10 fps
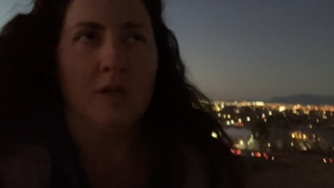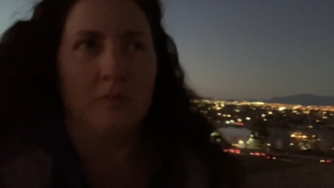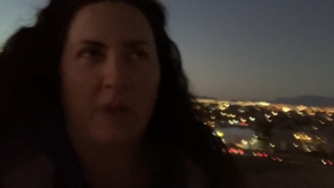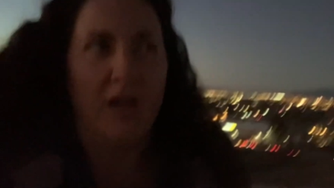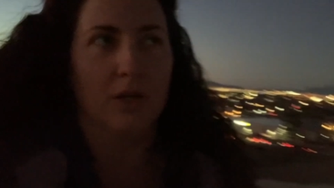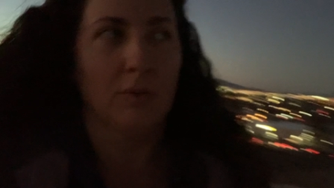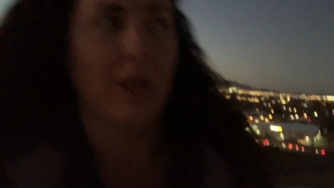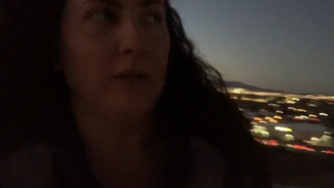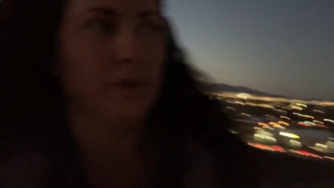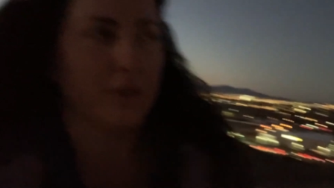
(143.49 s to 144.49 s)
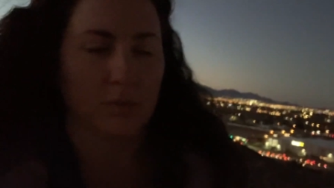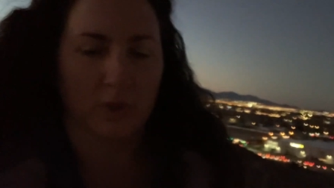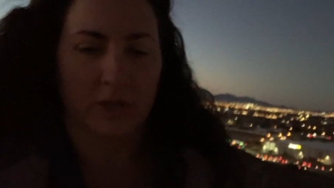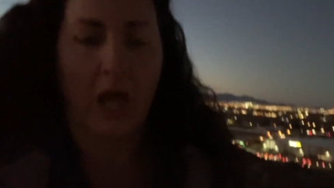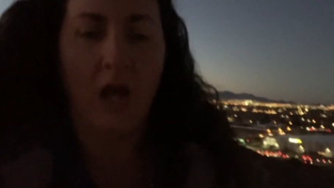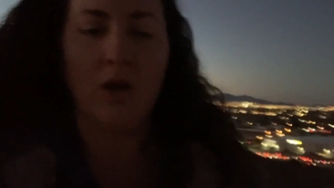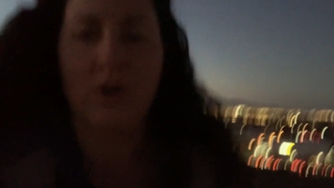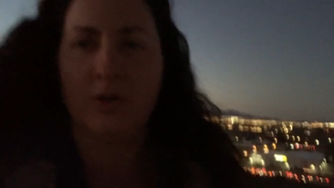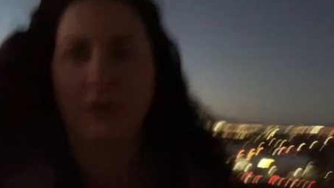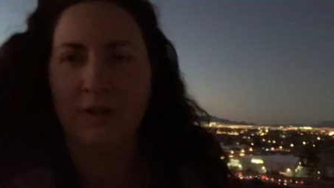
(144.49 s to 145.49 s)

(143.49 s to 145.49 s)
pair well with a workout.